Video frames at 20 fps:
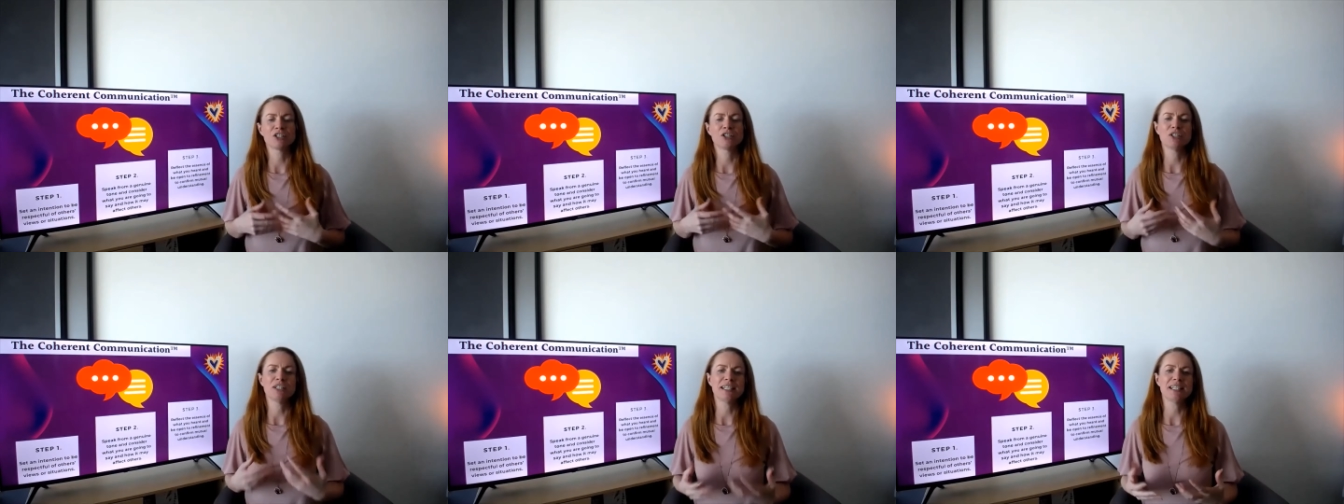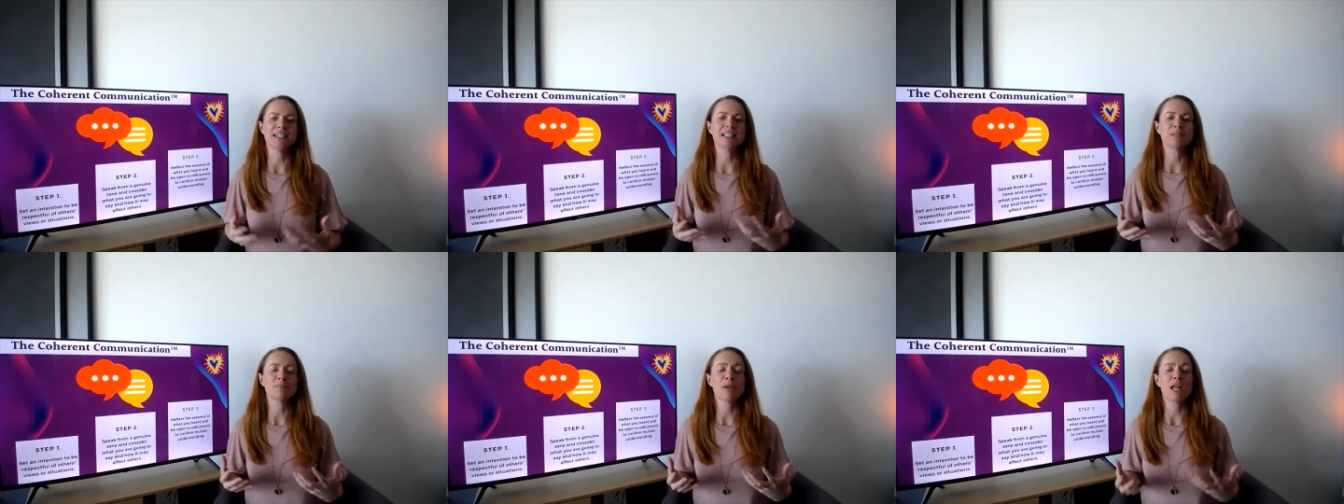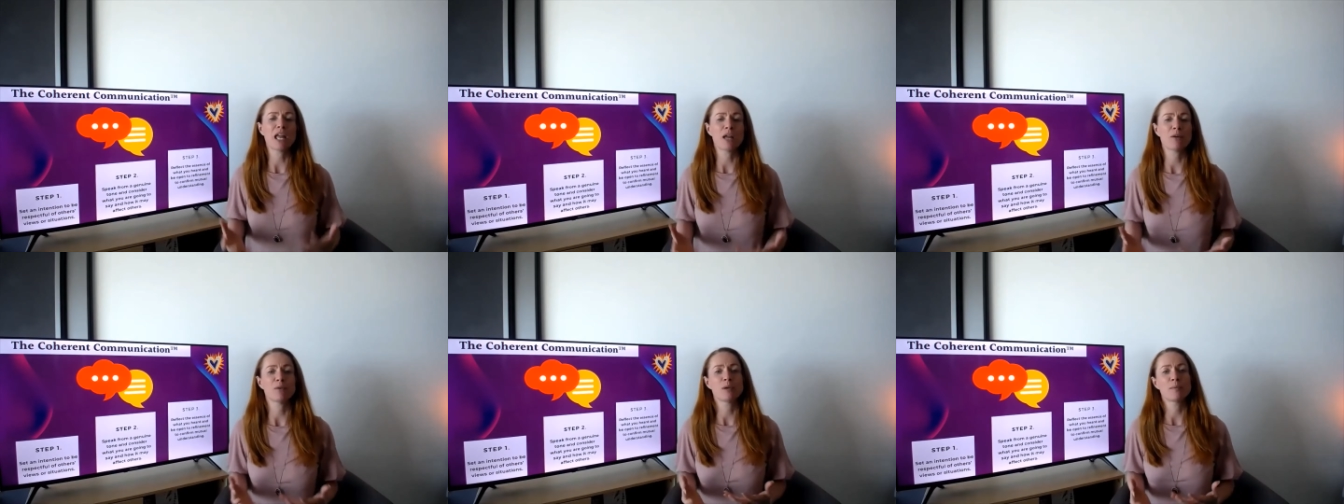you need to be
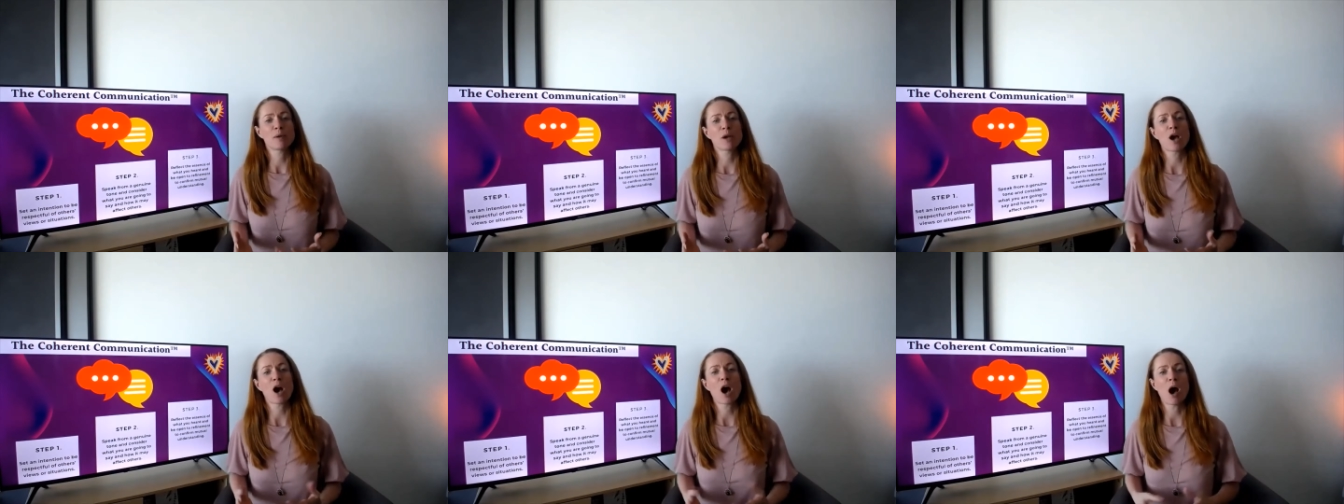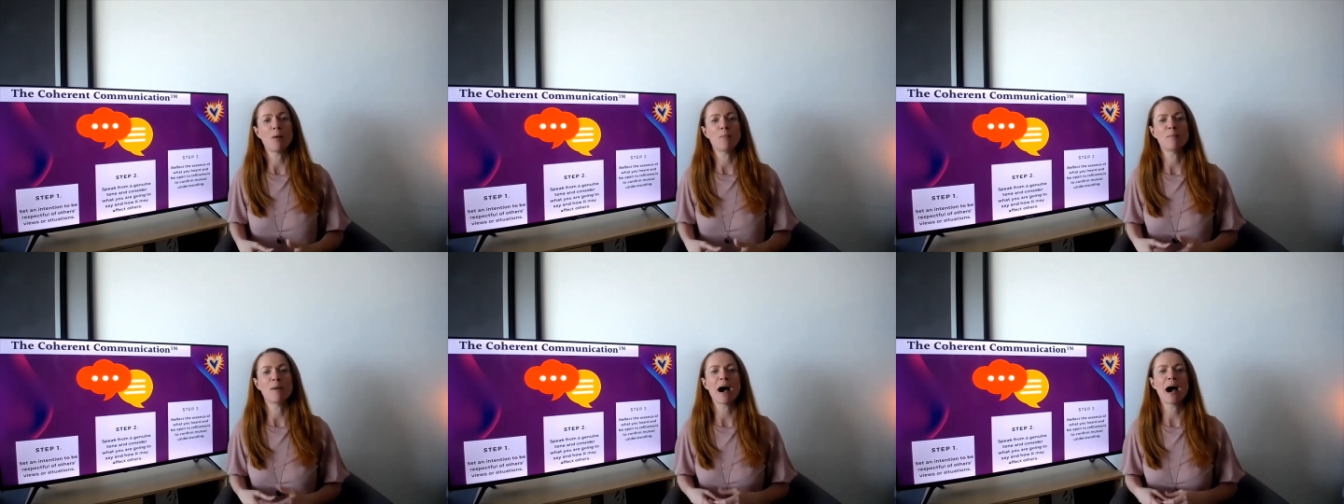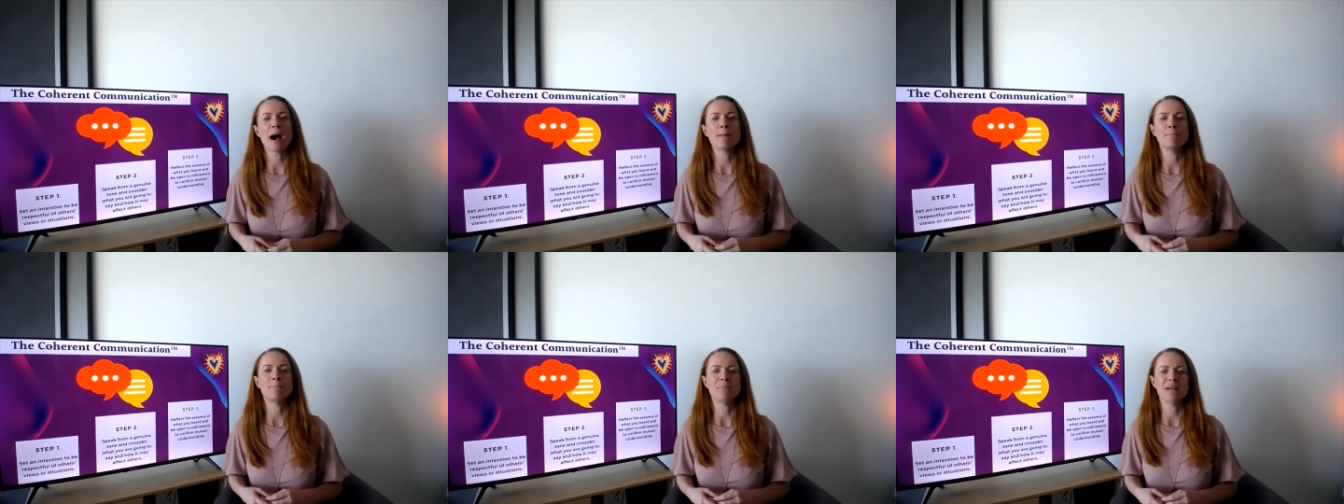able to become
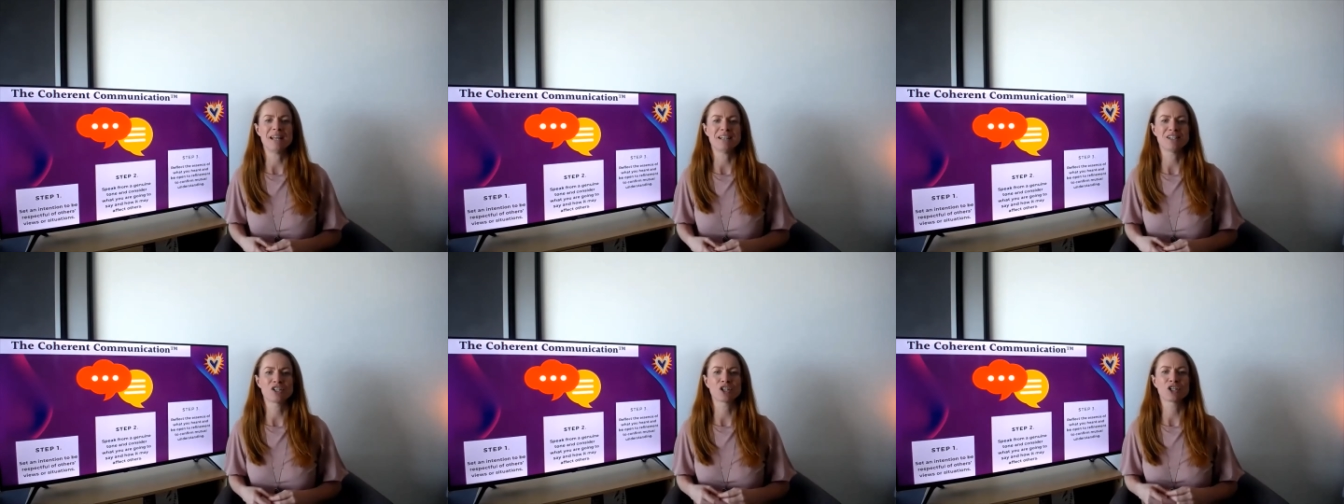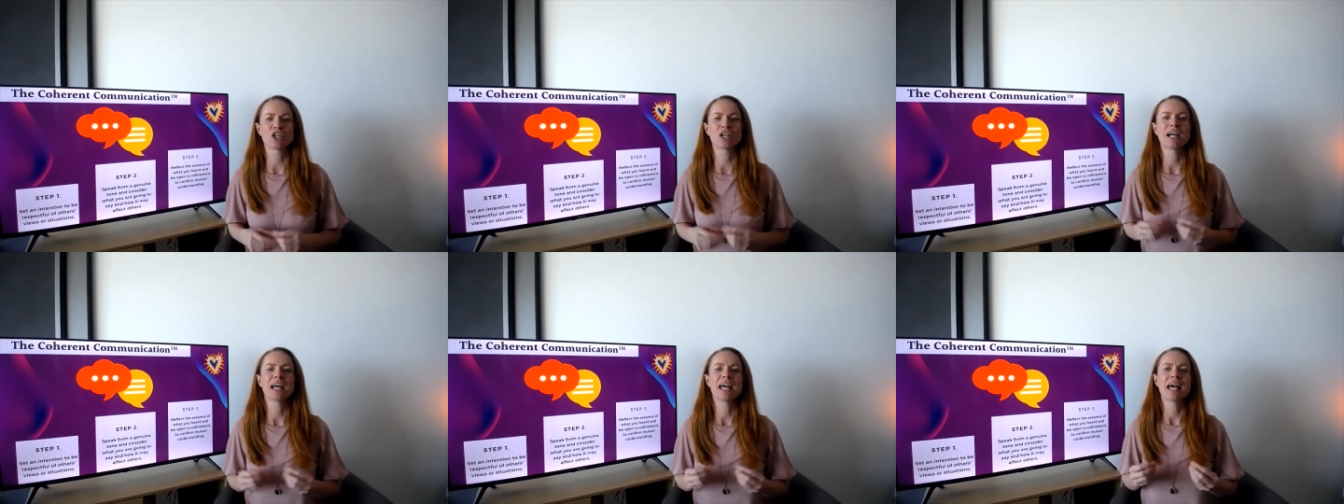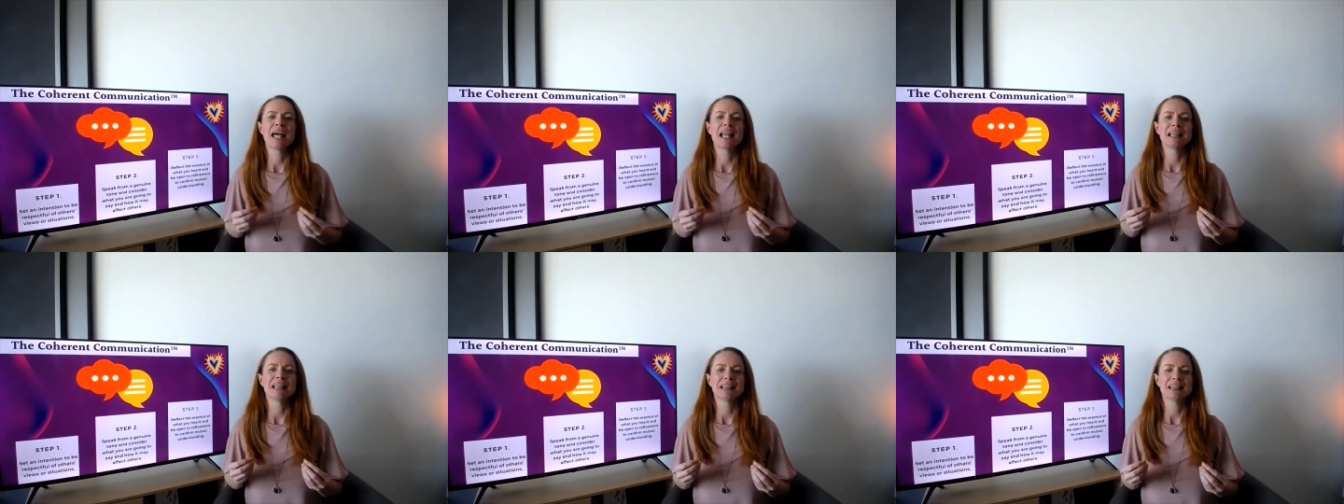a better
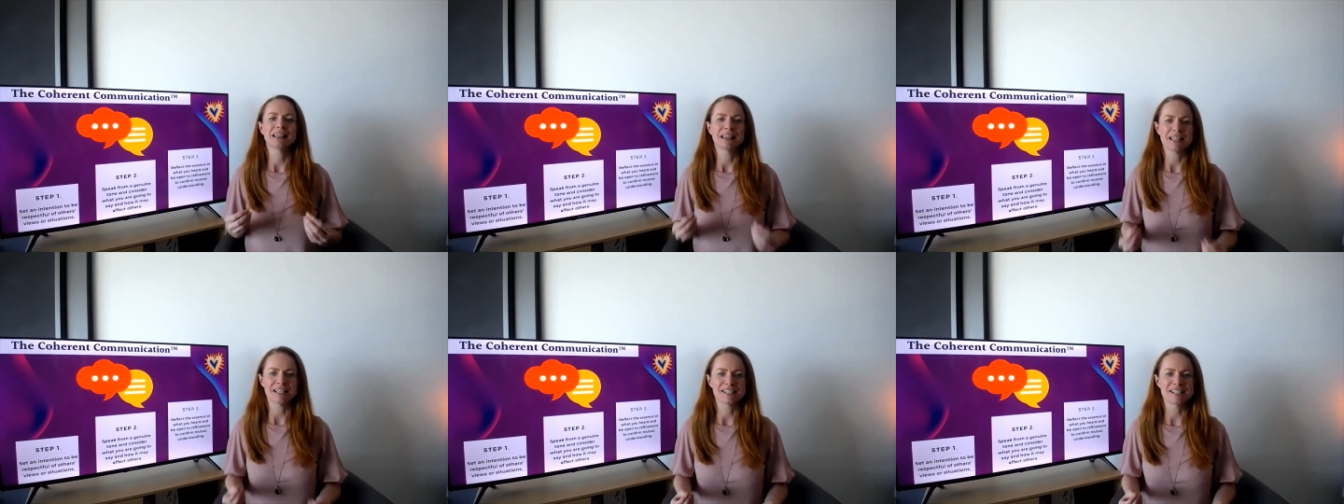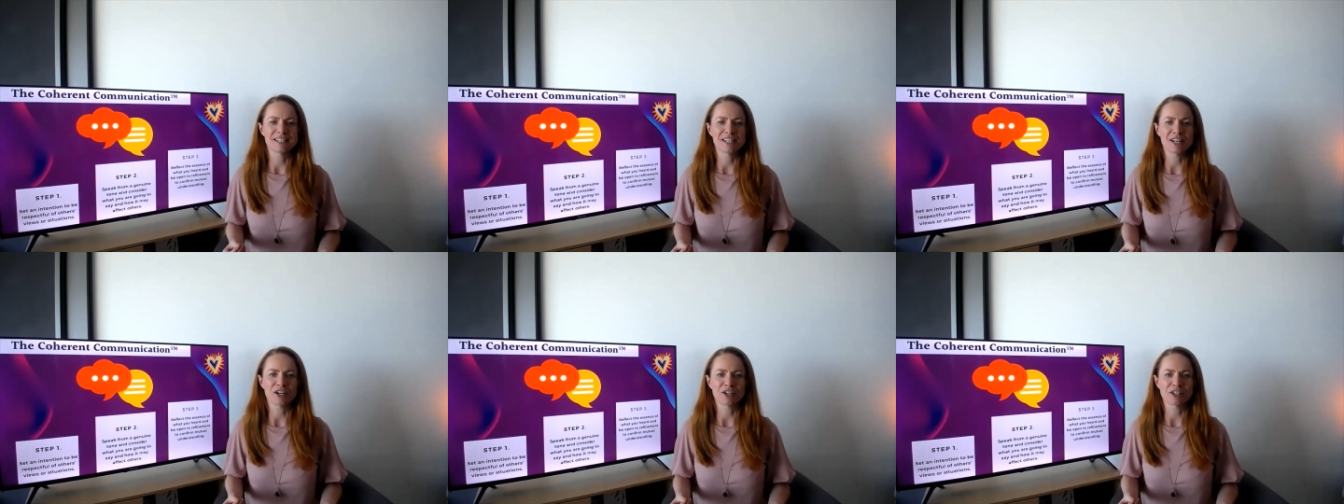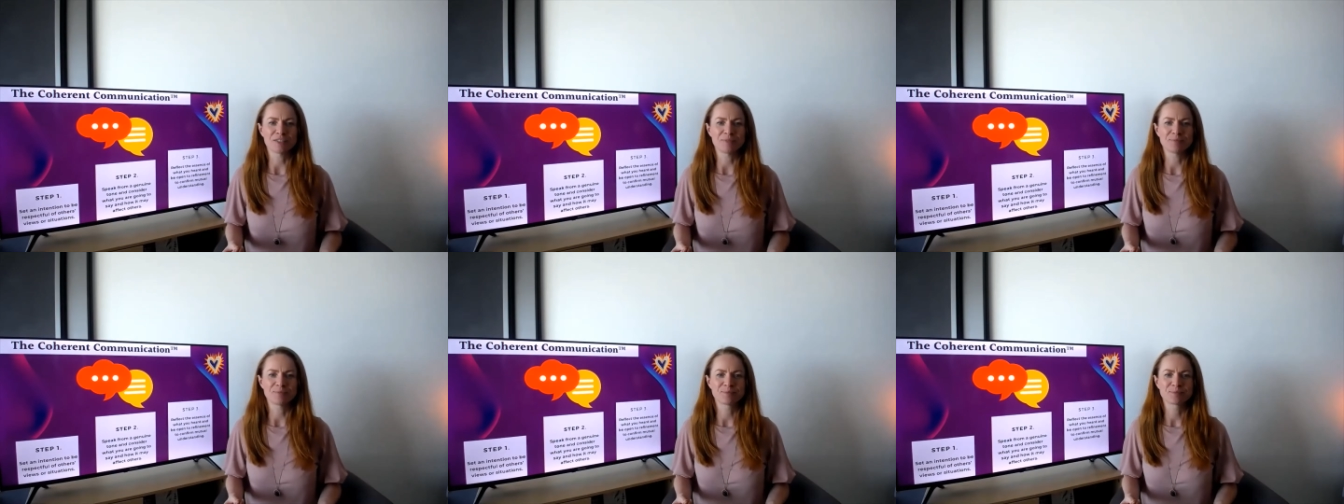
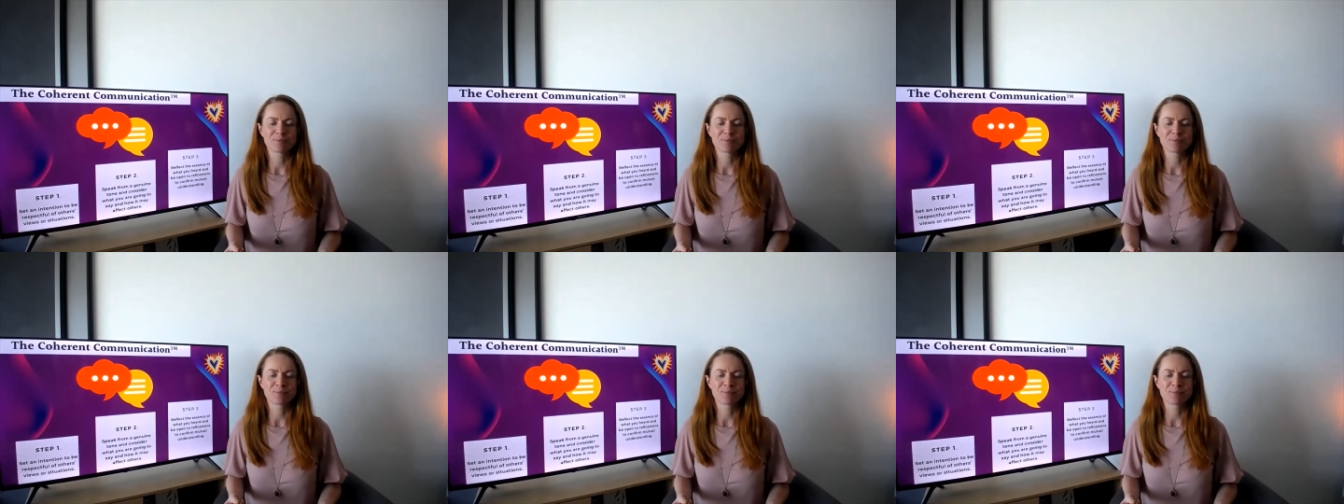listener.